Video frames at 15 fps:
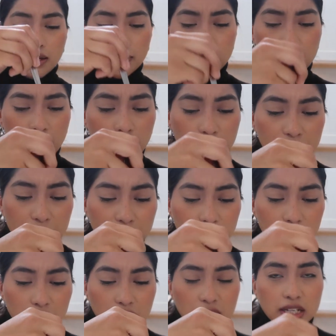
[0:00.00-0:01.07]
I've been
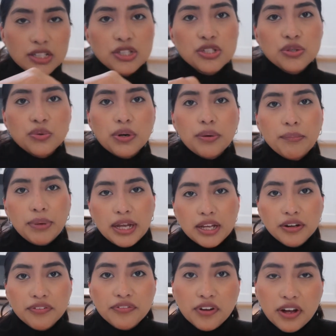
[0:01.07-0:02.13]
looking into buying
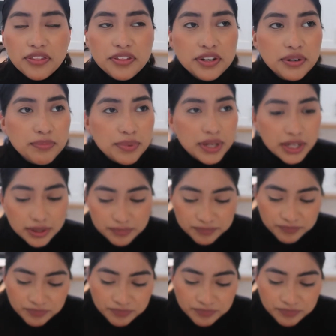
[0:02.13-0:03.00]
a frother, but